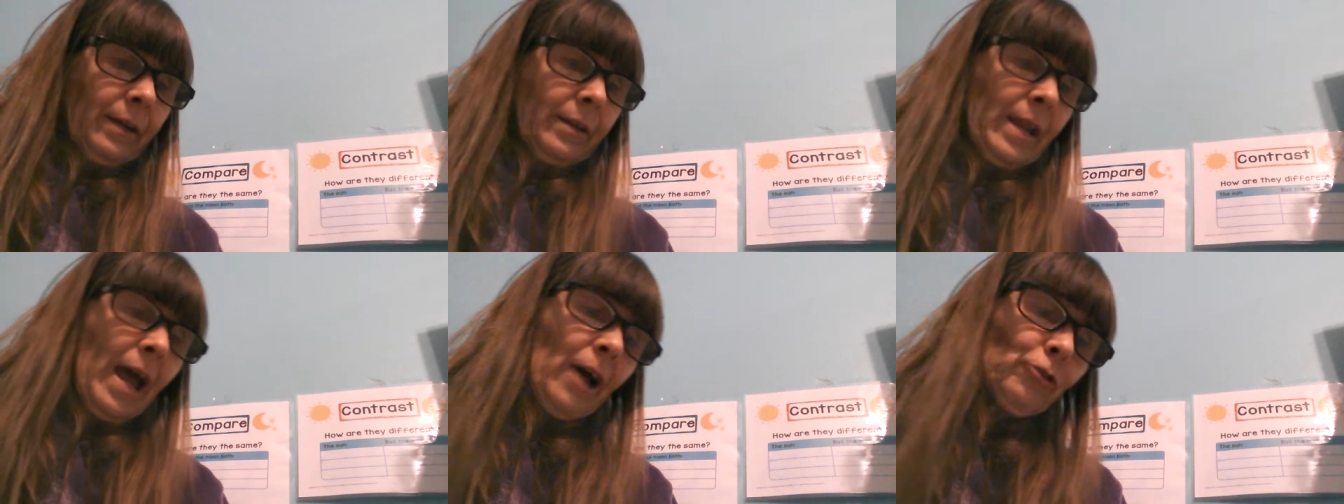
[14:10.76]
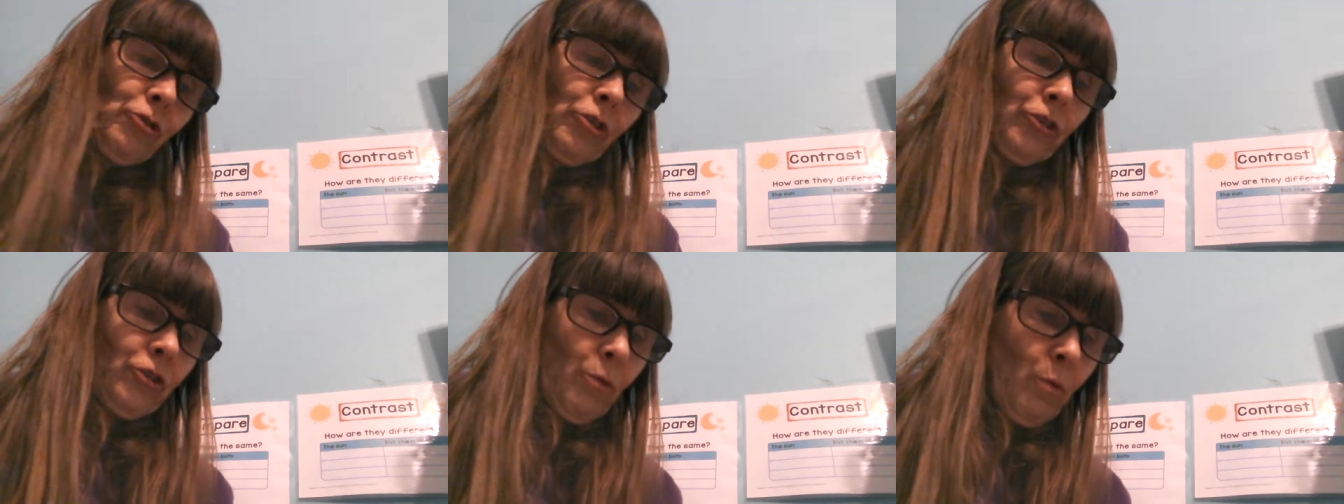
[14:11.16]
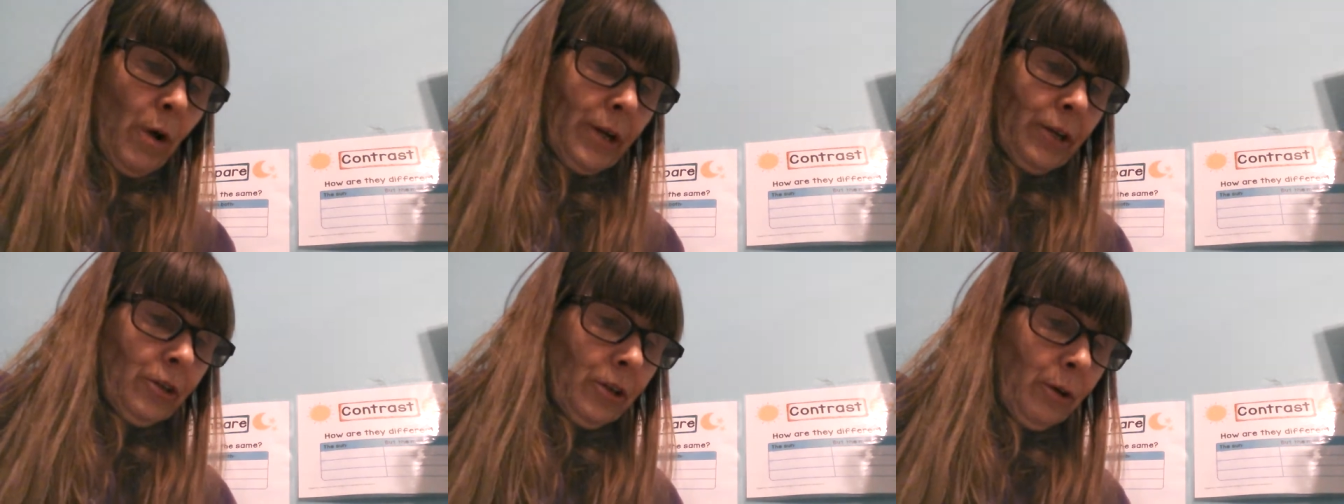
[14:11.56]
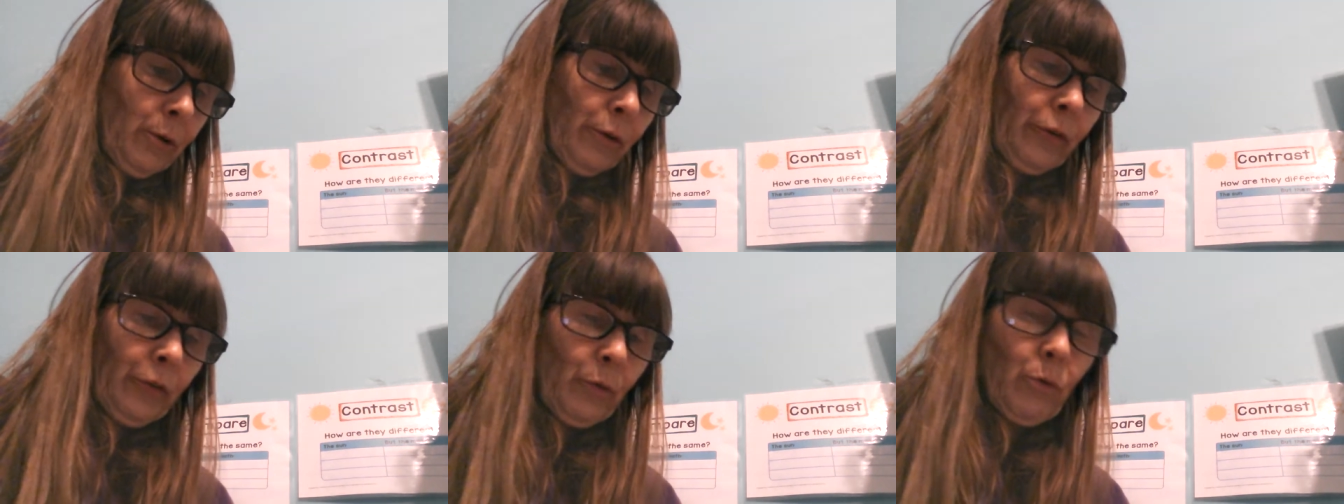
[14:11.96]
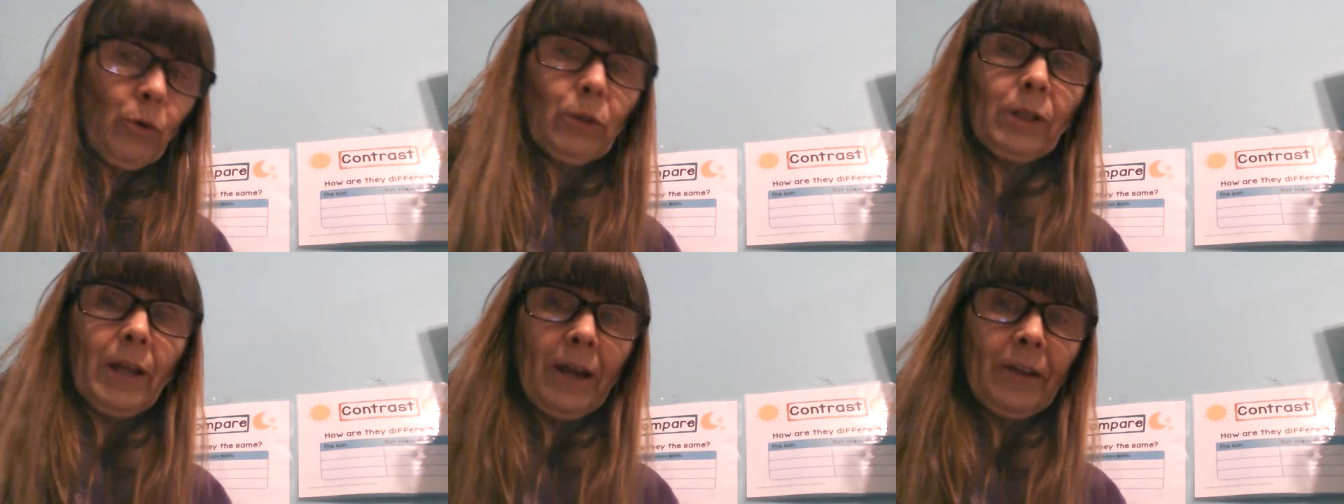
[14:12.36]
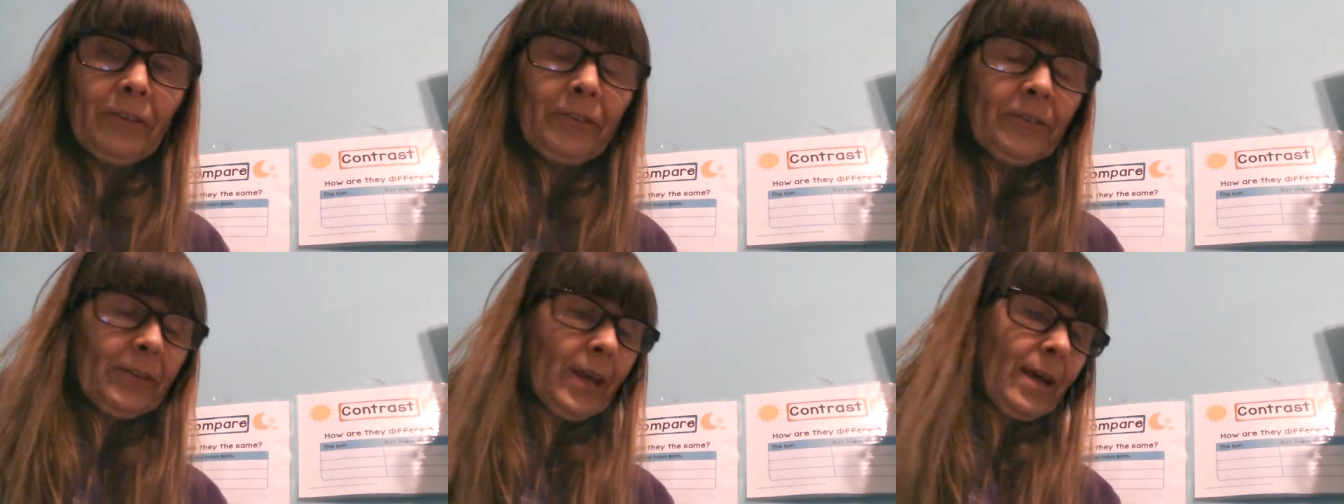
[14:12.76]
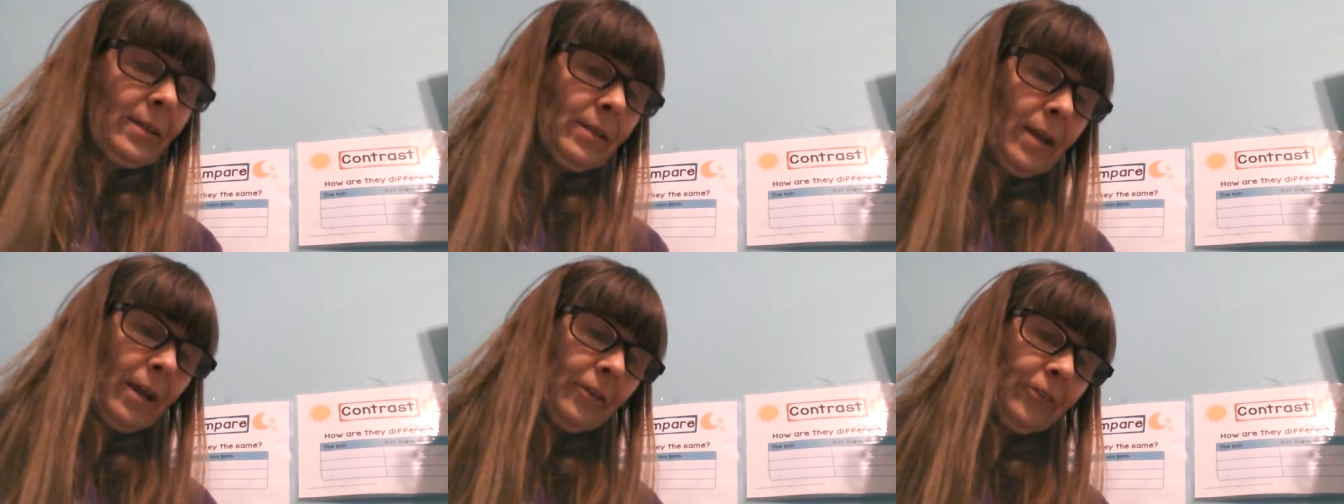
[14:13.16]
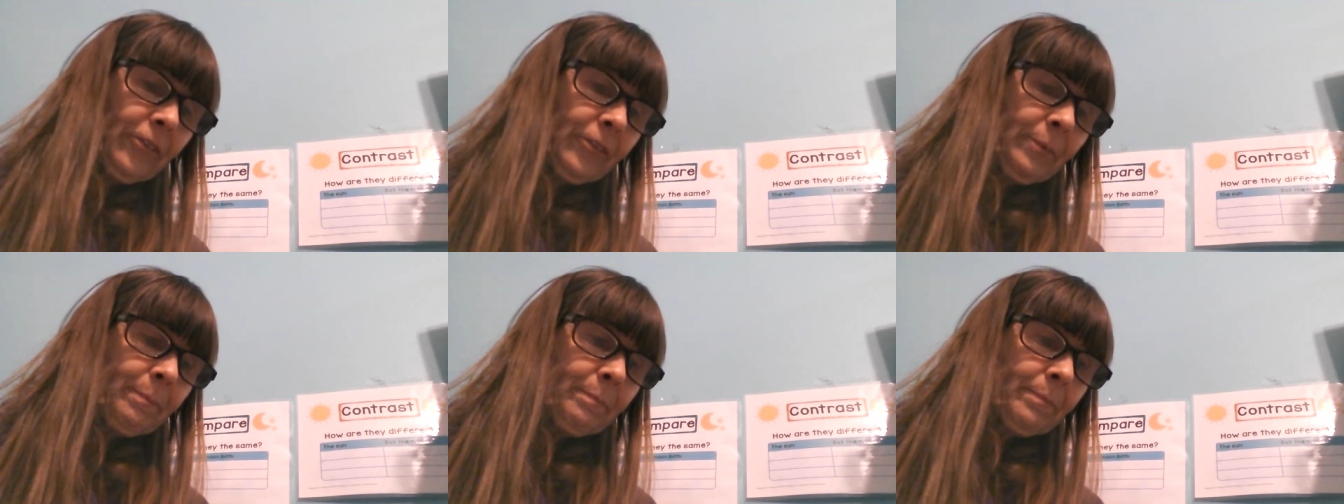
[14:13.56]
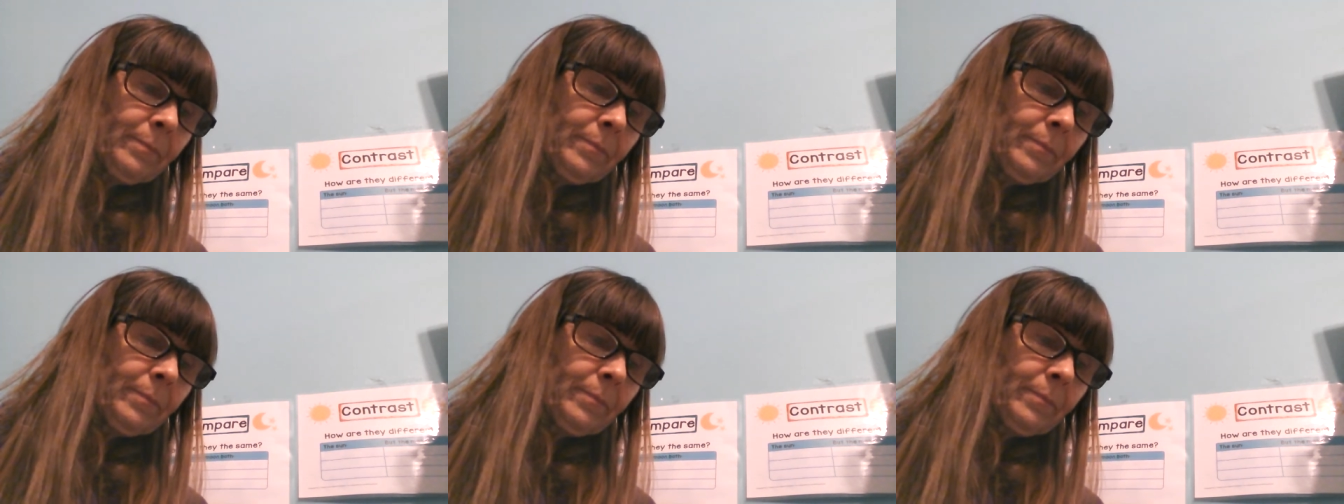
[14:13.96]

Now Trisha wanted to go to school less and less.